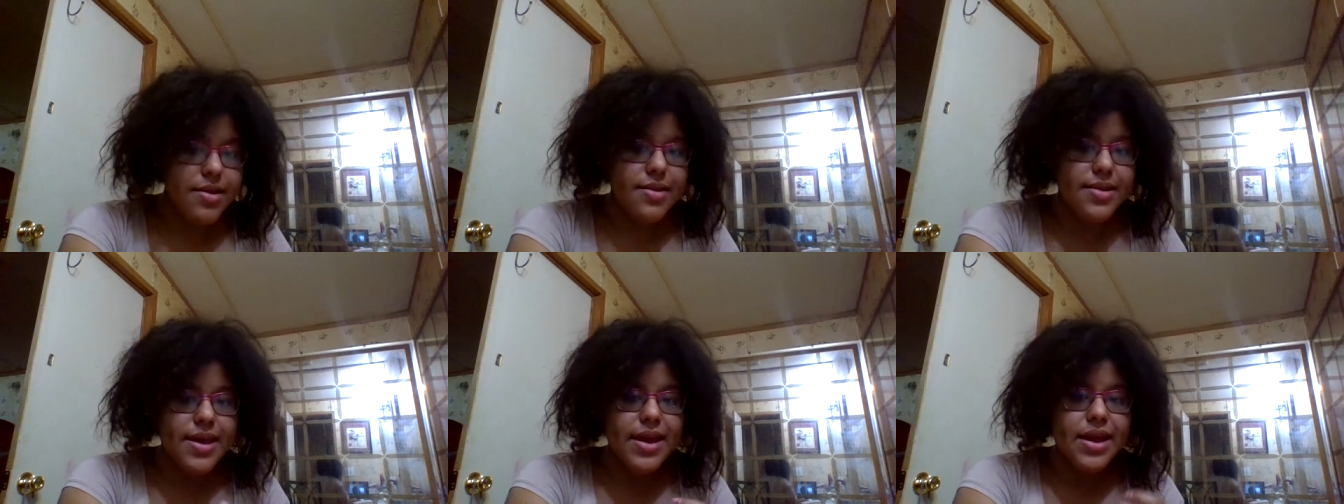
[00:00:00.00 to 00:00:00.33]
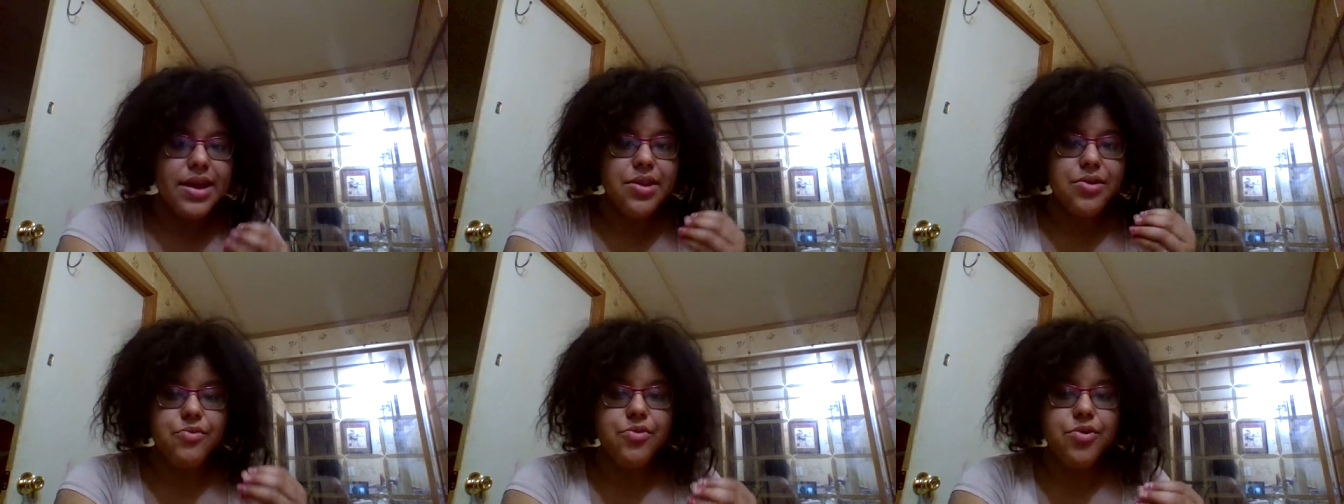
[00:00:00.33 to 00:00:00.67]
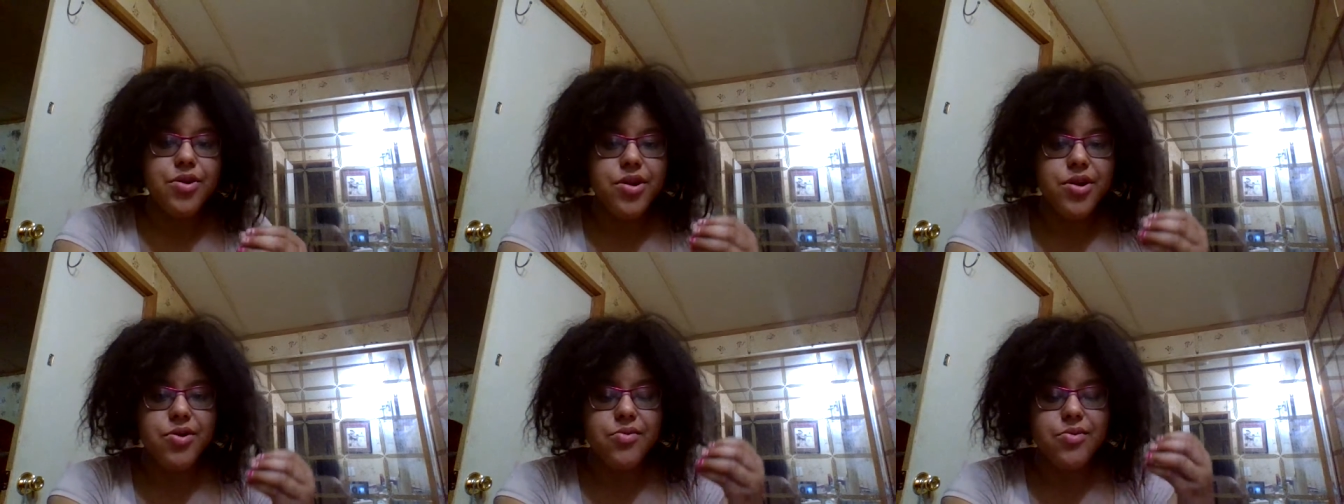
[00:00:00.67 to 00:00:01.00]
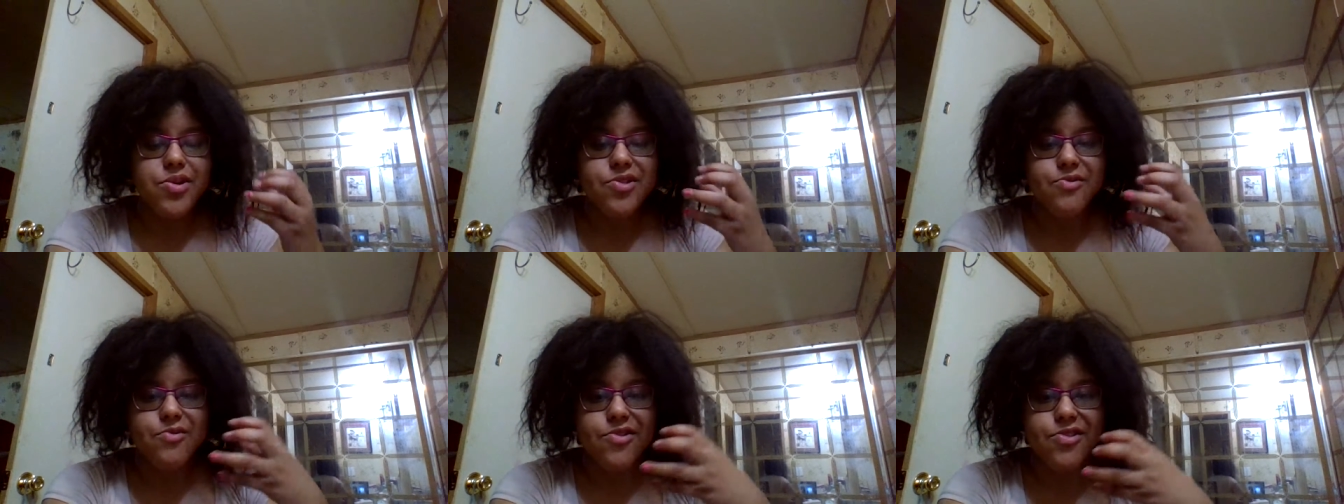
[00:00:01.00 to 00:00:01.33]
take the word
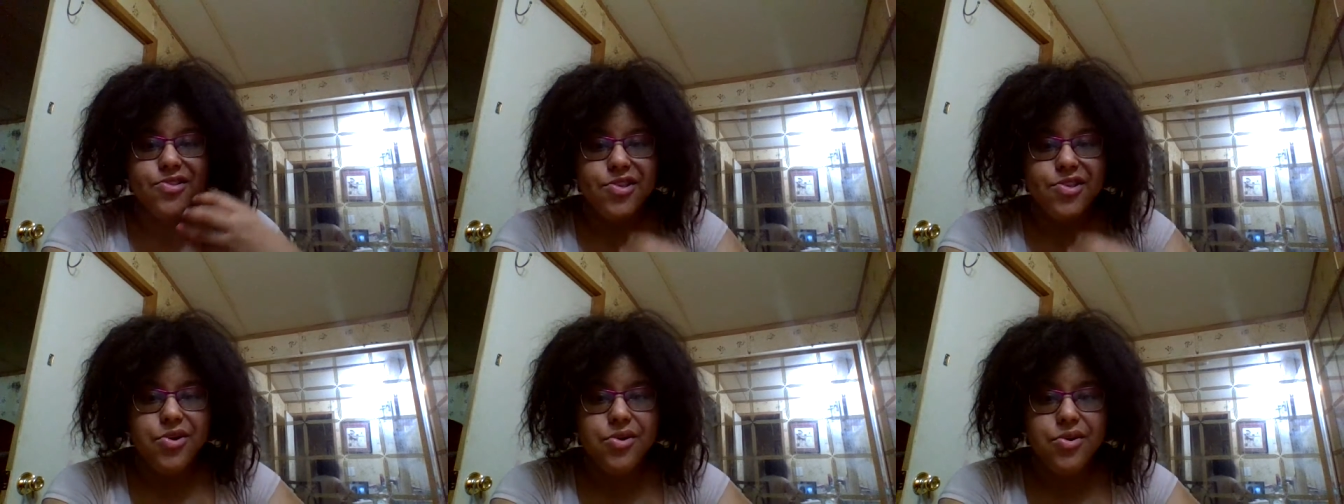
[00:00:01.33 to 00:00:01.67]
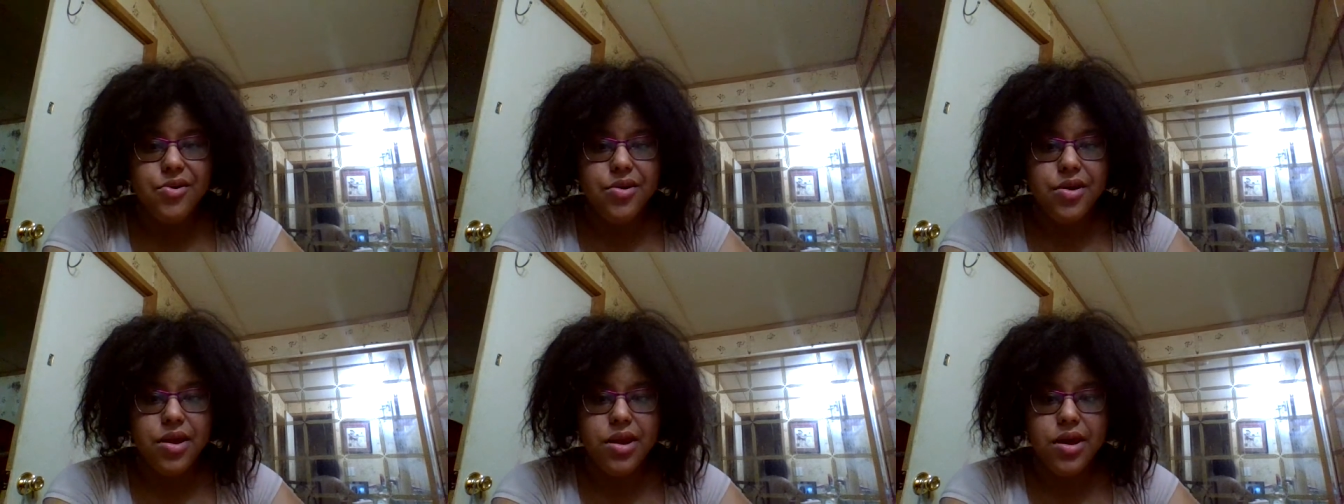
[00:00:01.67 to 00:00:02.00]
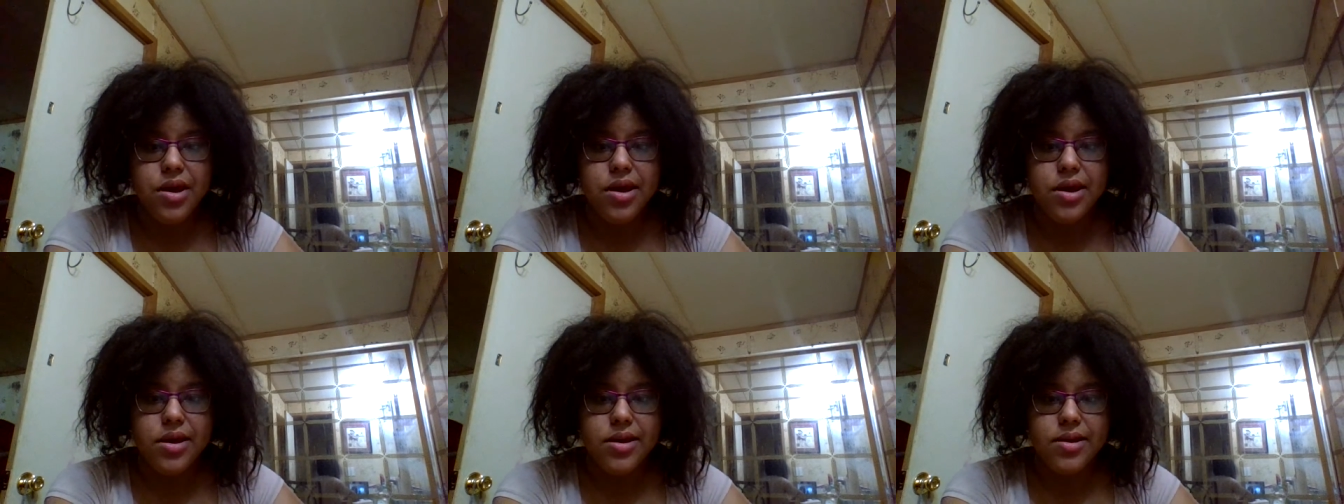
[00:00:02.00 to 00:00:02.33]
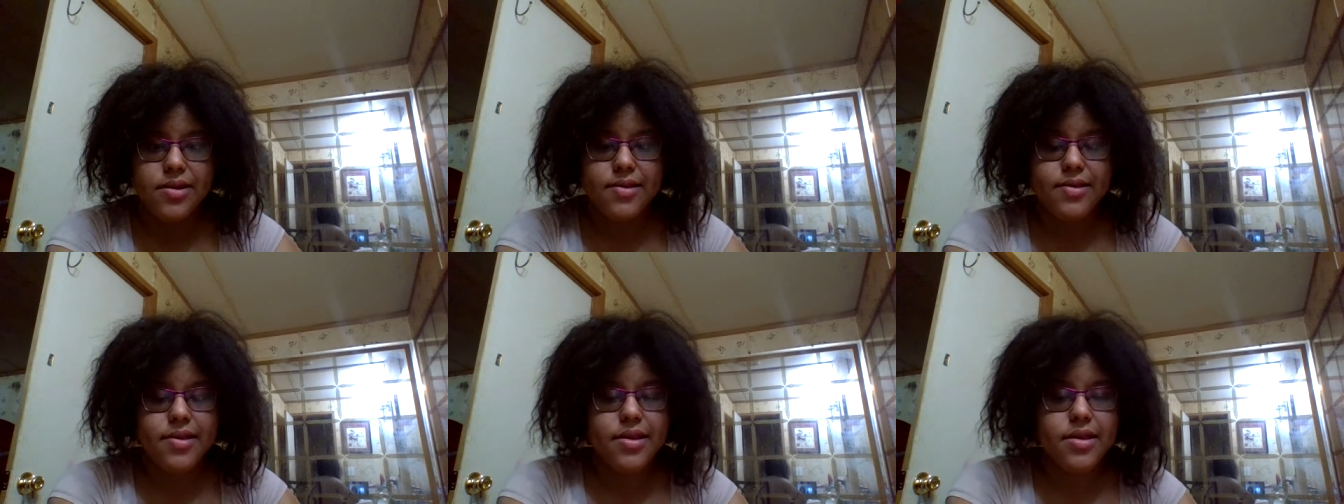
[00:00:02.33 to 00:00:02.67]
which was sown in
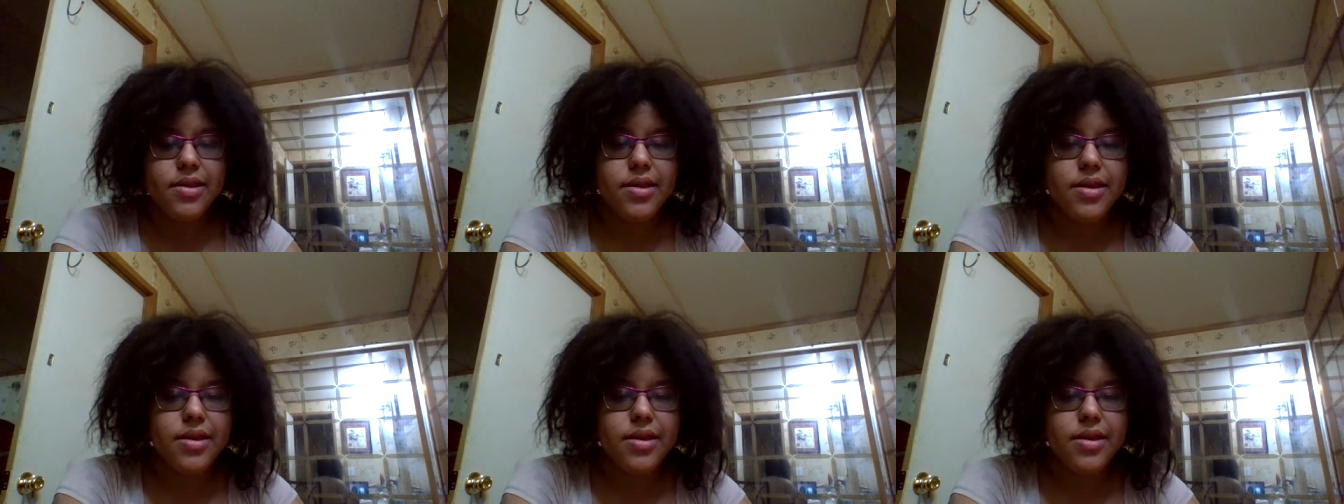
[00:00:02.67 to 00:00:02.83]
us.